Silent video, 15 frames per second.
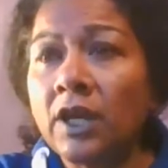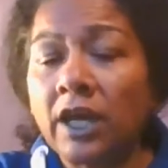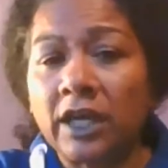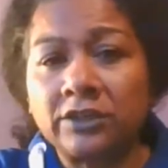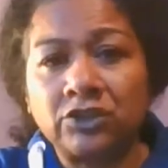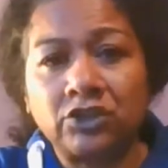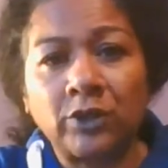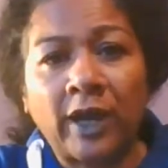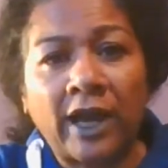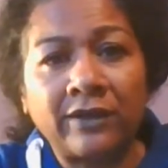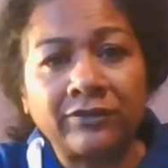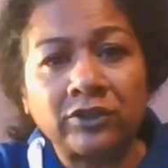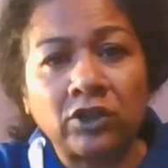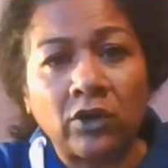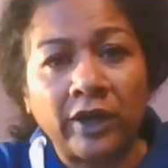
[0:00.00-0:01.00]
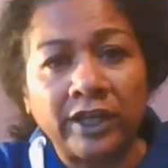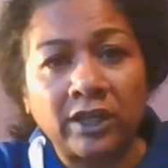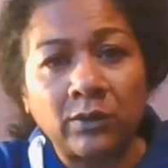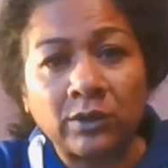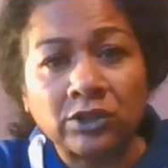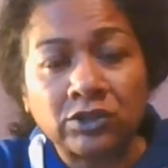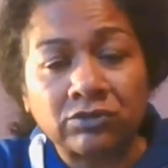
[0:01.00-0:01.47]
and you haven't got
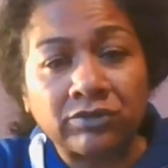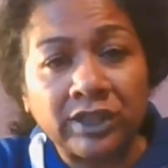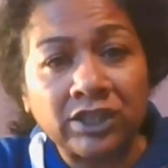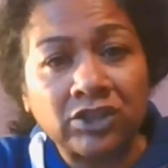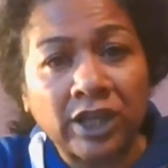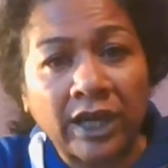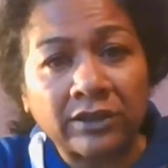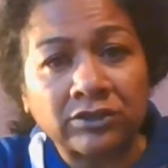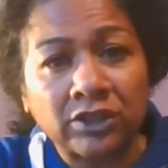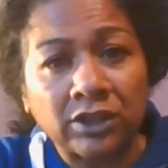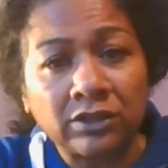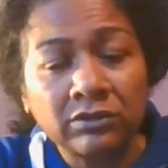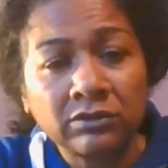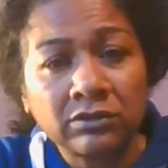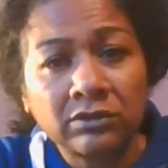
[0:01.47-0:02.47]
anyone to reach out to,